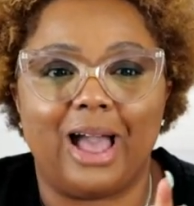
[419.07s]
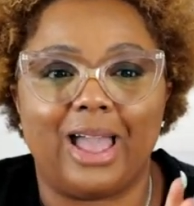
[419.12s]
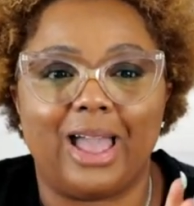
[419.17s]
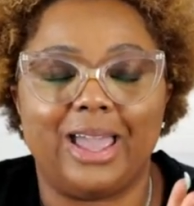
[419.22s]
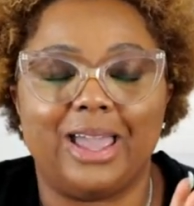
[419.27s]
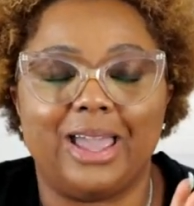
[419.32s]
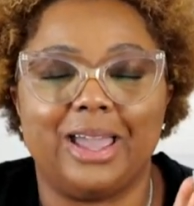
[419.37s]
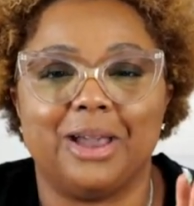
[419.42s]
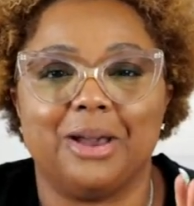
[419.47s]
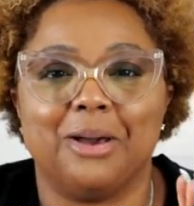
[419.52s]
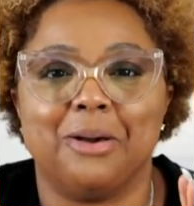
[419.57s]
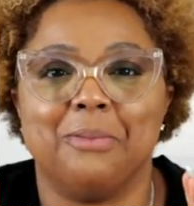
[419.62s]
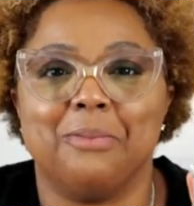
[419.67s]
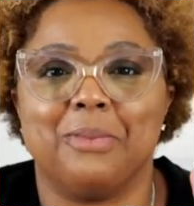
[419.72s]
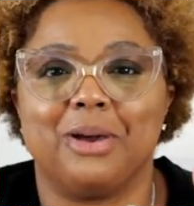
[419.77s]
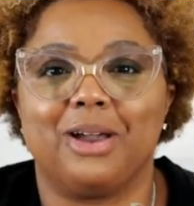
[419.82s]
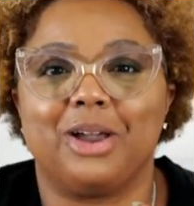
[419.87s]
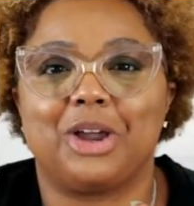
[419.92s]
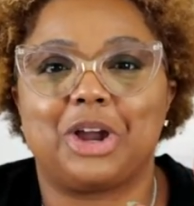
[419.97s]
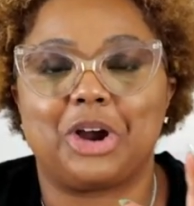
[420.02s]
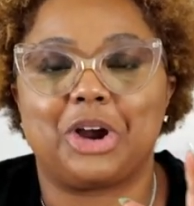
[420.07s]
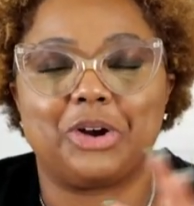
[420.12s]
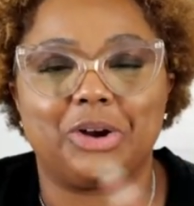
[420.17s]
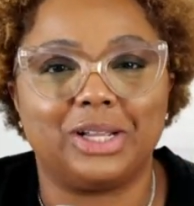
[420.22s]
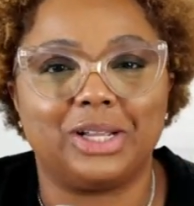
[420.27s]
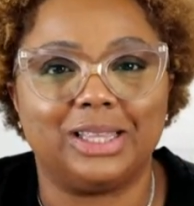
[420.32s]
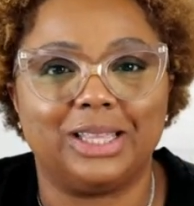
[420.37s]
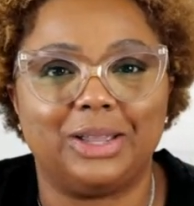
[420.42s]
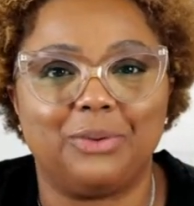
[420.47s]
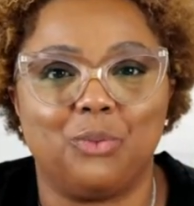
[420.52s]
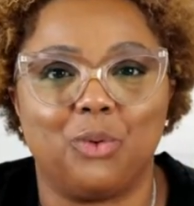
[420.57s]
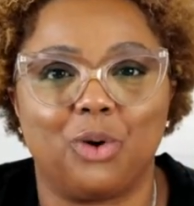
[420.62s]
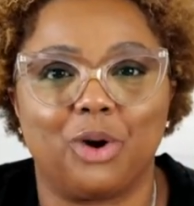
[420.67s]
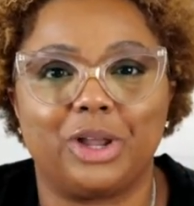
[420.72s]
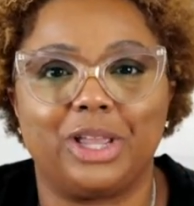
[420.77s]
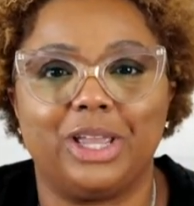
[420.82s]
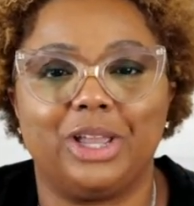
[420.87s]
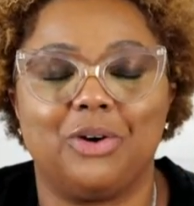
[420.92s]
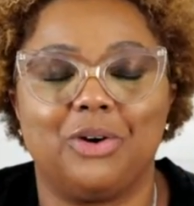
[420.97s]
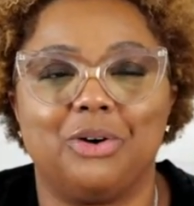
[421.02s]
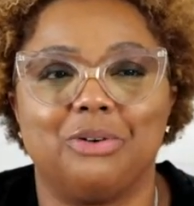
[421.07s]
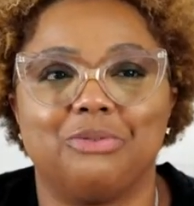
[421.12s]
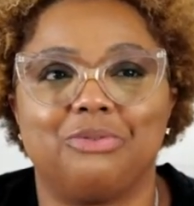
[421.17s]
I am currently working